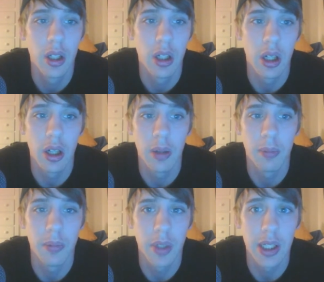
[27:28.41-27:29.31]

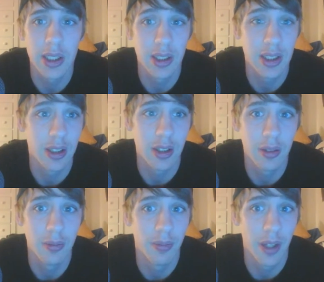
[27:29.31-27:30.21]
You guys can just get a good
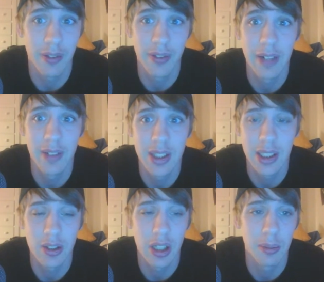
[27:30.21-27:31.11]
like 5 to 6
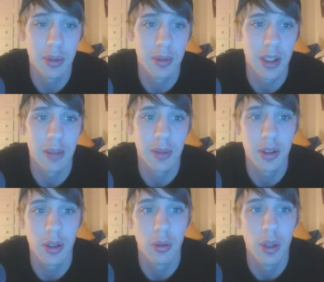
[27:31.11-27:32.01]
drops sometimes.
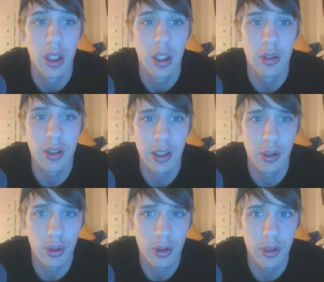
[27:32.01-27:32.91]
So Crystalline
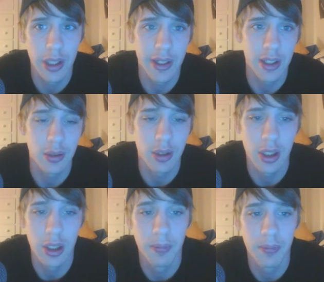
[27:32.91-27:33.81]
Oracle I think is really
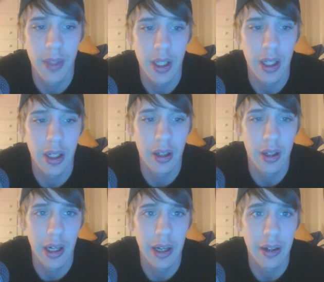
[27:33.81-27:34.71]
good, and
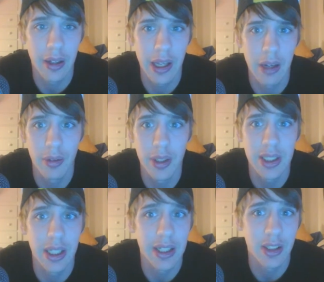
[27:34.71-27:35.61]
I can't really see
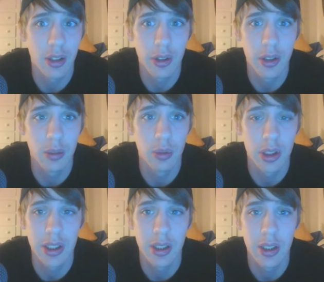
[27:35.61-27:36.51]
any scenarios in
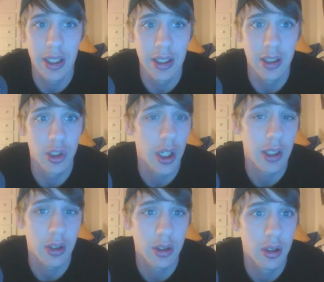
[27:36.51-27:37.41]
which he is
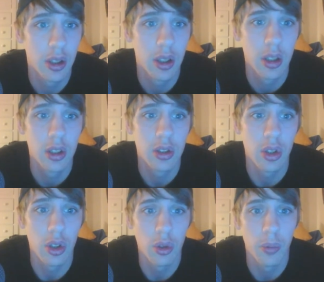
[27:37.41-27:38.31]
trash.
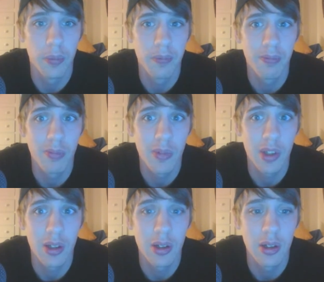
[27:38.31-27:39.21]
So
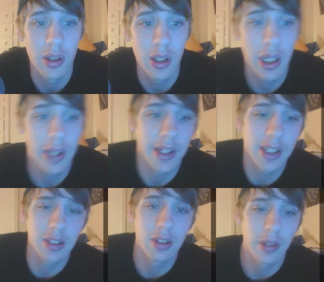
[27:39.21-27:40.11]
yeah, I think
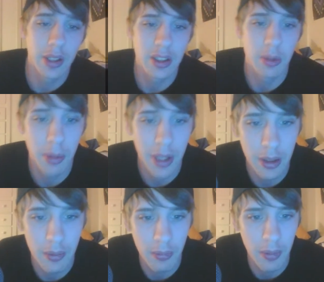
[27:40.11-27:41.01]
he's good. He's gonna be
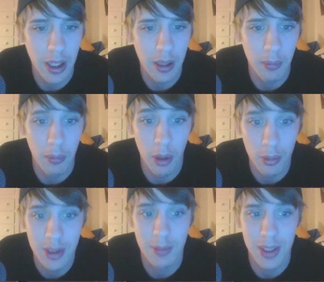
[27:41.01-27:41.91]
played in
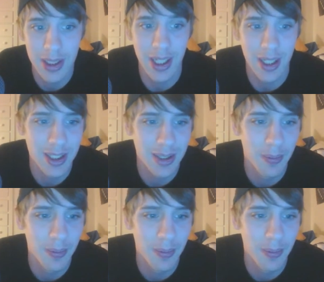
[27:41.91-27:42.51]
most priest decks.